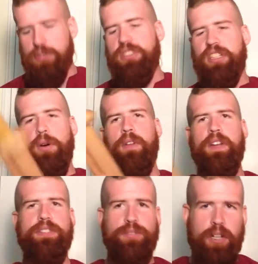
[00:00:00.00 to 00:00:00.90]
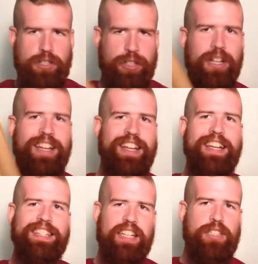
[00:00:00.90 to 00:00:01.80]
just a note on the construction,
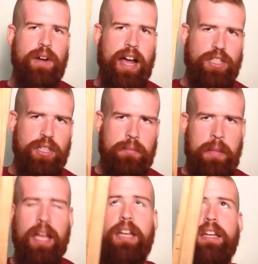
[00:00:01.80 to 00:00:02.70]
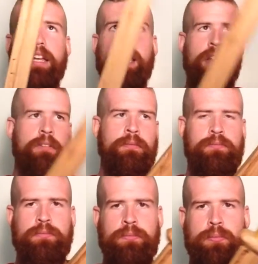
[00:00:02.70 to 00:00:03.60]
these are actually made in
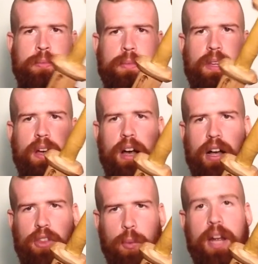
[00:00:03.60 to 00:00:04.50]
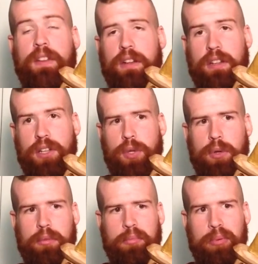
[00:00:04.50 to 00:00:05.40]
the way that you
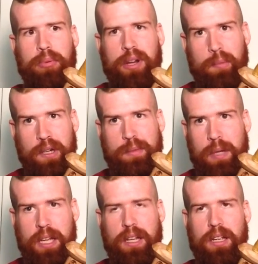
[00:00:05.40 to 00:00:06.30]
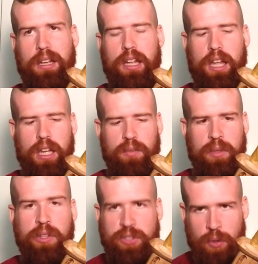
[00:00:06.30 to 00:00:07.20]
would pretty much make a
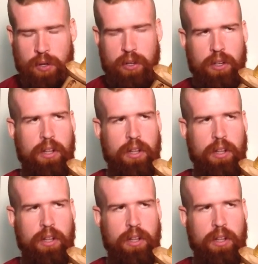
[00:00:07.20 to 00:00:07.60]
real sword.